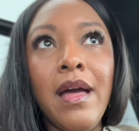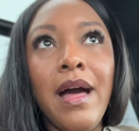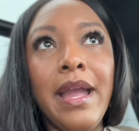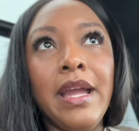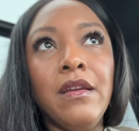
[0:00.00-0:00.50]

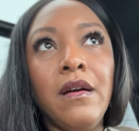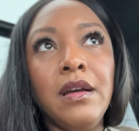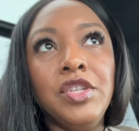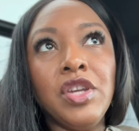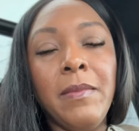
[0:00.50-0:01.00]
I had
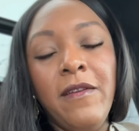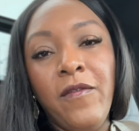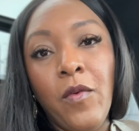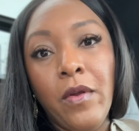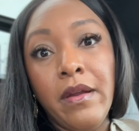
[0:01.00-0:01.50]
gone shopping
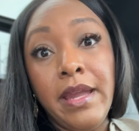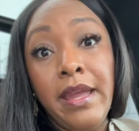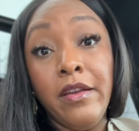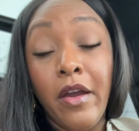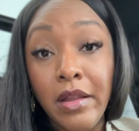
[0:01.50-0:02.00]
for a
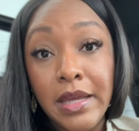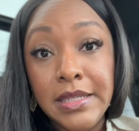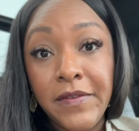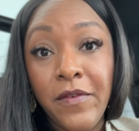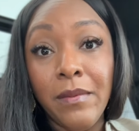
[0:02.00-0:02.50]

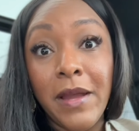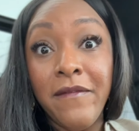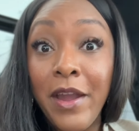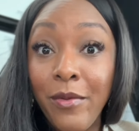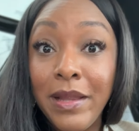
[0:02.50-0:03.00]
garland for my
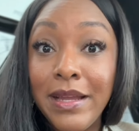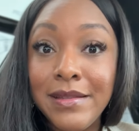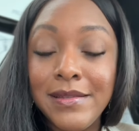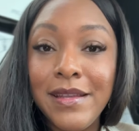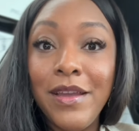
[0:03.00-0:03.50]

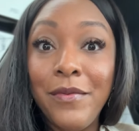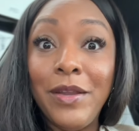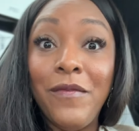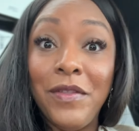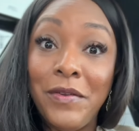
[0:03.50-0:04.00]
fireplace, right,
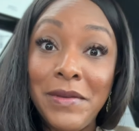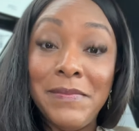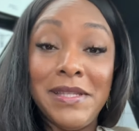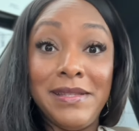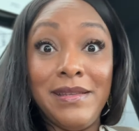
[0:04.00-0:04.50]
over the
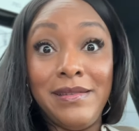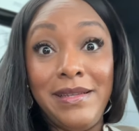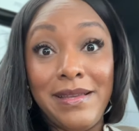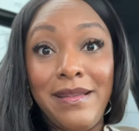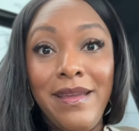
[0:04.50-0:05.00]
Christmas
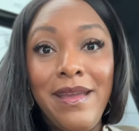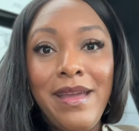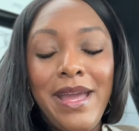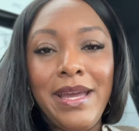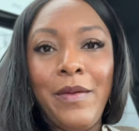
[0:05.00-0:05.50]
season.
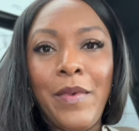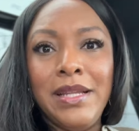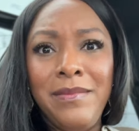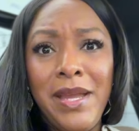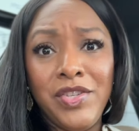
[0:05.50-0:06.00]
And I wanted
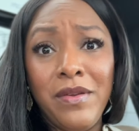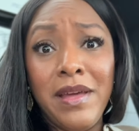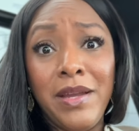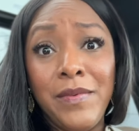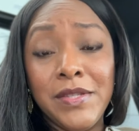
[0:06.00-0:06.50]
to make sure
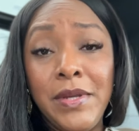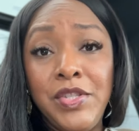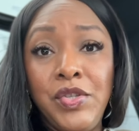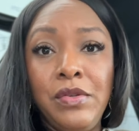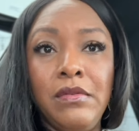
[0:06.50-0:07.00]
that it was going
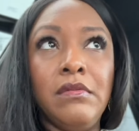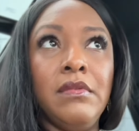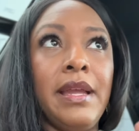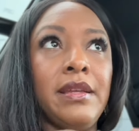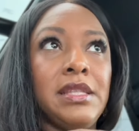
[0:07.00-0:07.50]
to
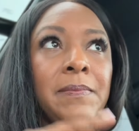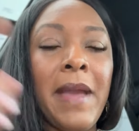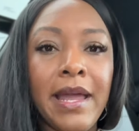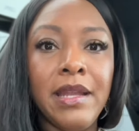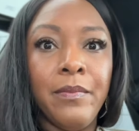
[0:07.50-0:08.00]
like
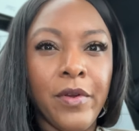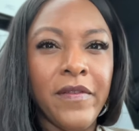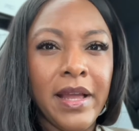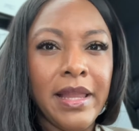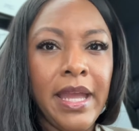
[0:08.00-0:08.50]
span it
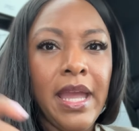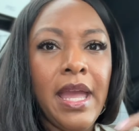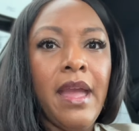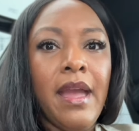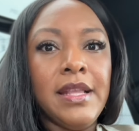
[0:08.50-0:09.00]
perfectly.
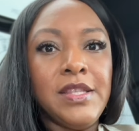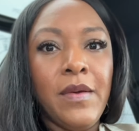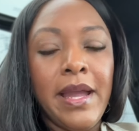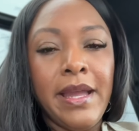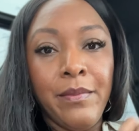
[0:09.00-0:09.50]
And so
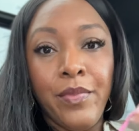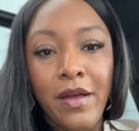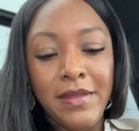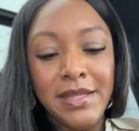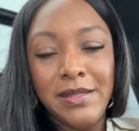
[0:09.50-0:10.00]
I
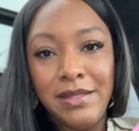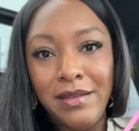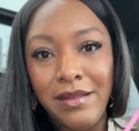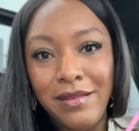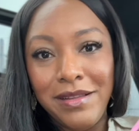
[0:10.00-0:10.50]
brought this
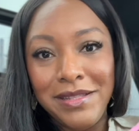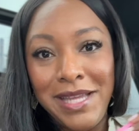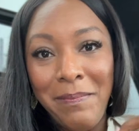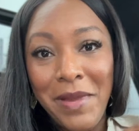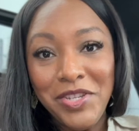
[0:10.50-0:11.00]
little
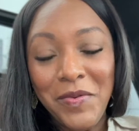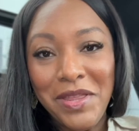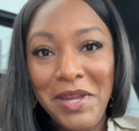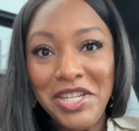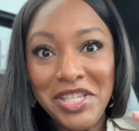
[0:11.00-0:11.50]
tape measure
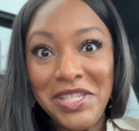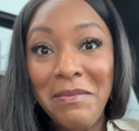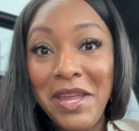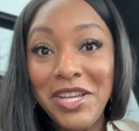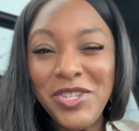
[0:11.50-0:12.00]
with me just to
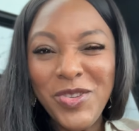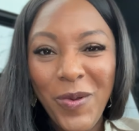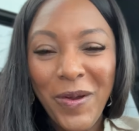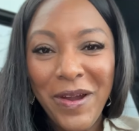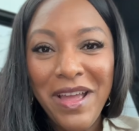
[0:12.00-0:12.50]
make
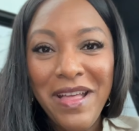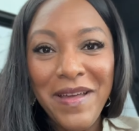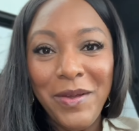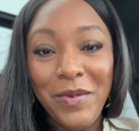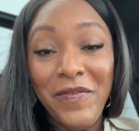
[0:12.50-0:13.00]
sure
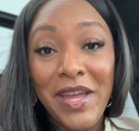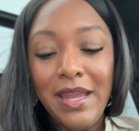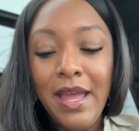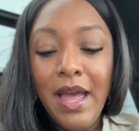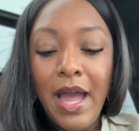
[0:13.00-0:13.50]
that it would fit.
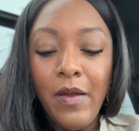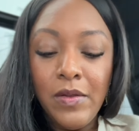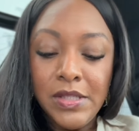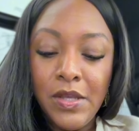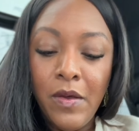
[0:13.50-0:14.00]
I
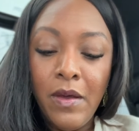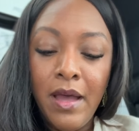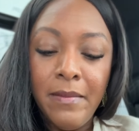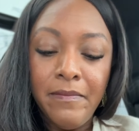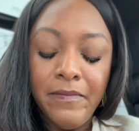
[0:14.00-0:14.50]
also,
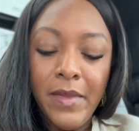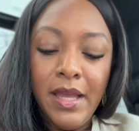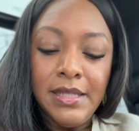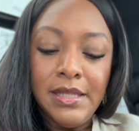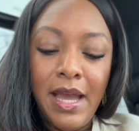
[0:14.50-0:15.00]

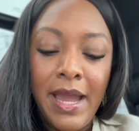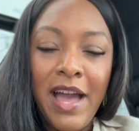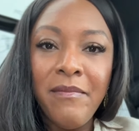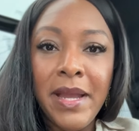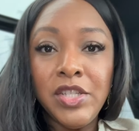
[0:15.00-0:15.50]
I
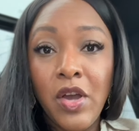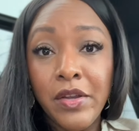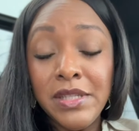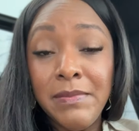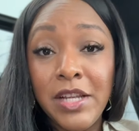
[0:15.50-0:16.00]
have my
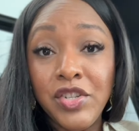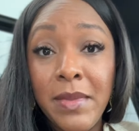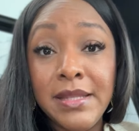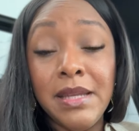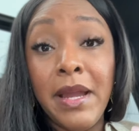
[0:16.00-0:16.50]
daughter's
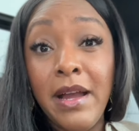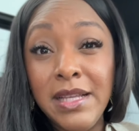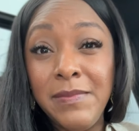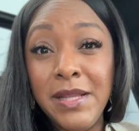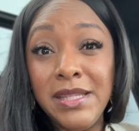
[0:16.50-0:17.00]
measurements and my
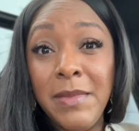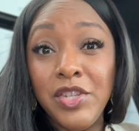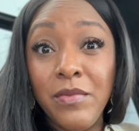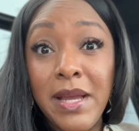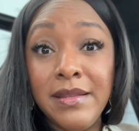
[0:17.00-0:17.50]
husband's
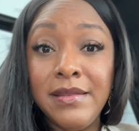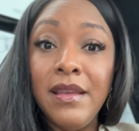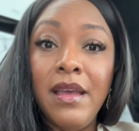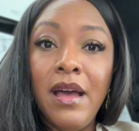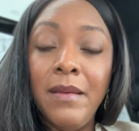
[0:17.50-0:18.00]
measurements
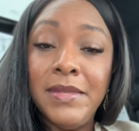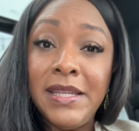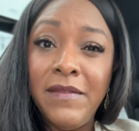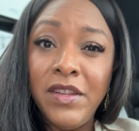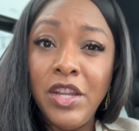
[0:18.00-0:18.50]

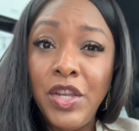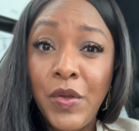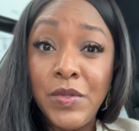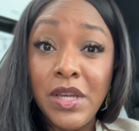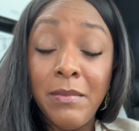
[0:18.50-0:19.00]
saved in a
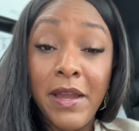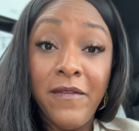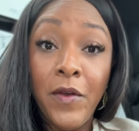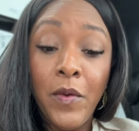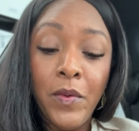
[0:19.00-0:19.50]
note on my
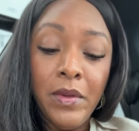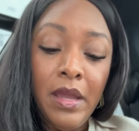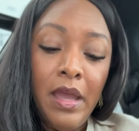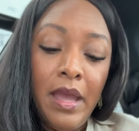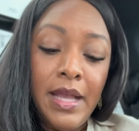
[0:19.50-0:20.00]
phone.
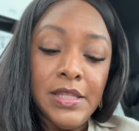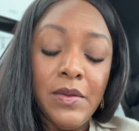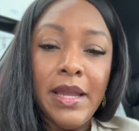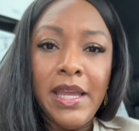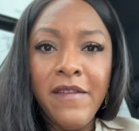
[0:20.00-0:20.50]
And so
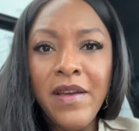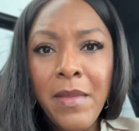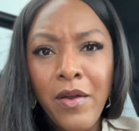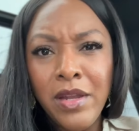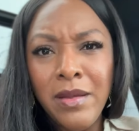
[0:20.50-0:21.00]
like if I'm
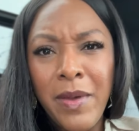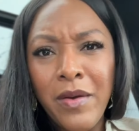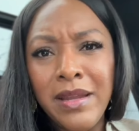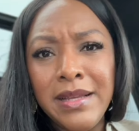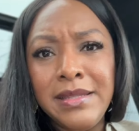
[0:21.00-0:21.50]
out and
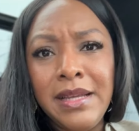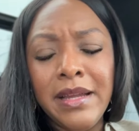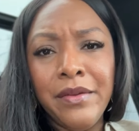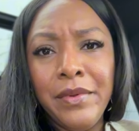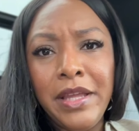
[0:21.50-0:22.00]
about and I see
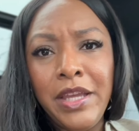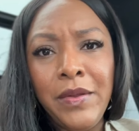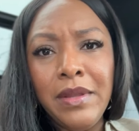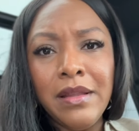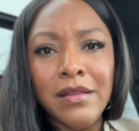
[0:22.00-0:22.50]
like a really
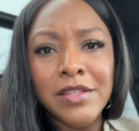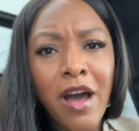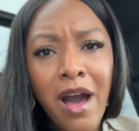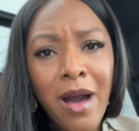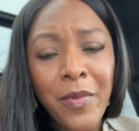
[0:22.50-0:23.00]
cute little
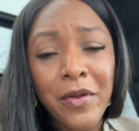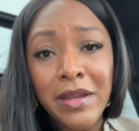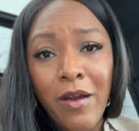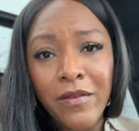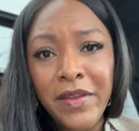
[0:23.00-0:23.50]
top or an
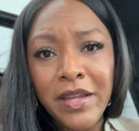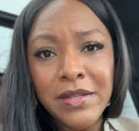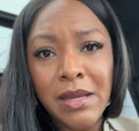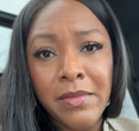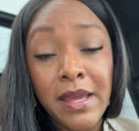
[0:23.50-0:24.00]
outfit or
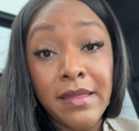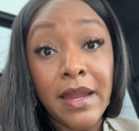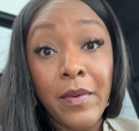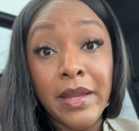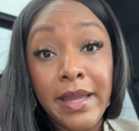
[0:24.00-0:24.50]
something that
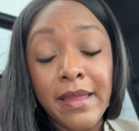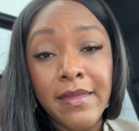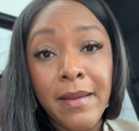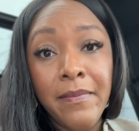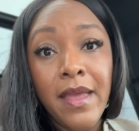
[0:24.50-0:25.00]
I want to get
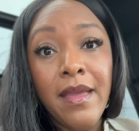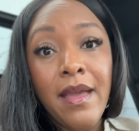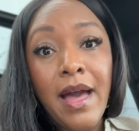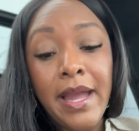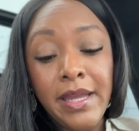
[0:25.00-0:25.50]
them,
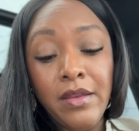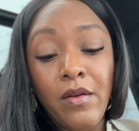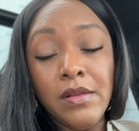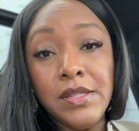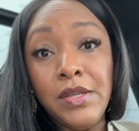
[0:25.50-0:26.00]
I can
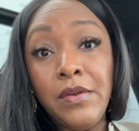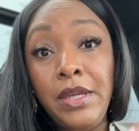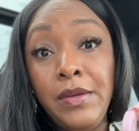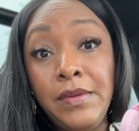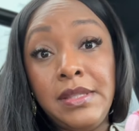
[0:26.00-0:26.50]
also
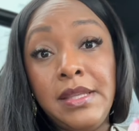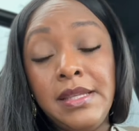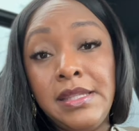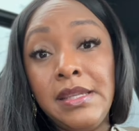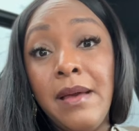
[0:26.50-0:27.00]
use
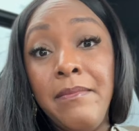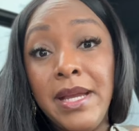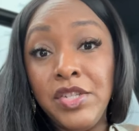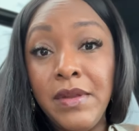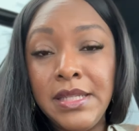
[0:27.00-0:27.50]
this
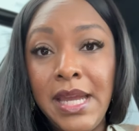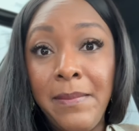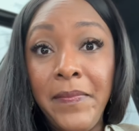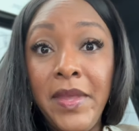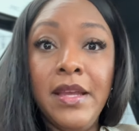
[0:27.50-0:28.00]
measuring
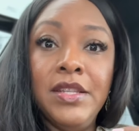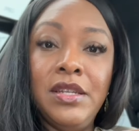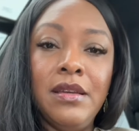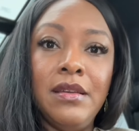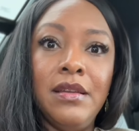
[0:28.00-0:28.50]
tape
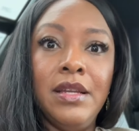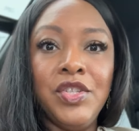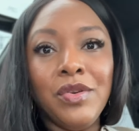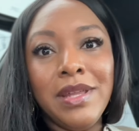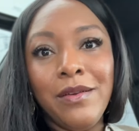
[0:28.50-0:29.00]
to
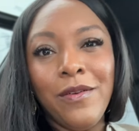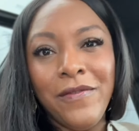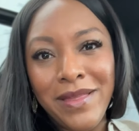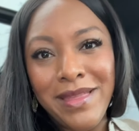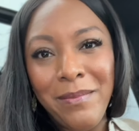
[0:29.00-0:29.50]
ensure that it will
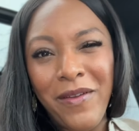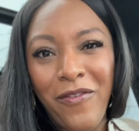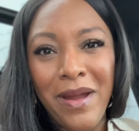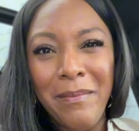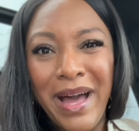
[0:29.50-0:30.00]
fit them
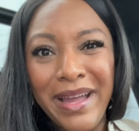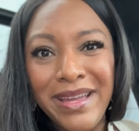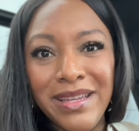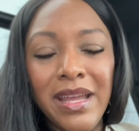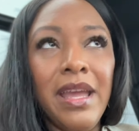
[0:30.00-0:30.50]
before I buy it.